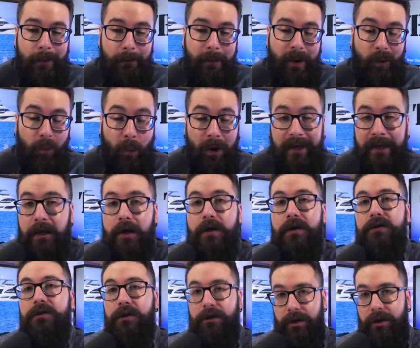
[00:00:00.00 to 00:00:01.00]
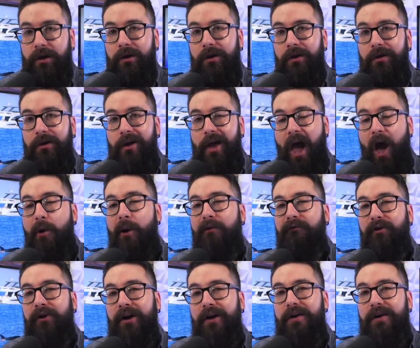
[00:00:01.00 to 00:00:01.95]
But what is clear, however,